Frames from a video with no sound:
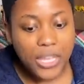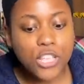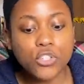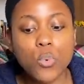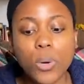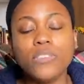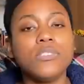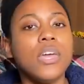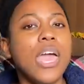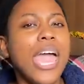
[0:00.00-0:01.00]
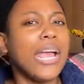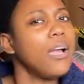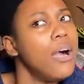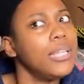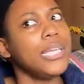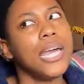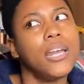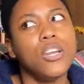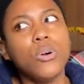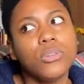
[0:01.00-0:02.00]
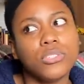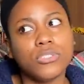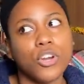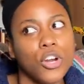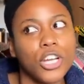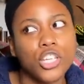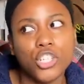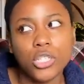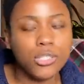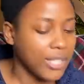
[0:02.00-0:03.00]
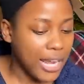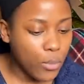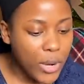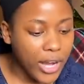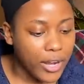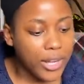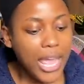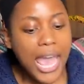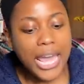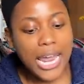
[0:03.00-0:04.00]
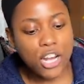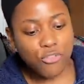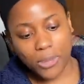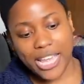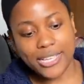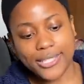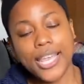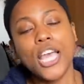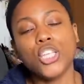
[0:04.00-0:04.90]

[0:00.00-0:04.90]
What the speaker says: So once, and Colleen kind of notices her because she looks kind of weird and out of place.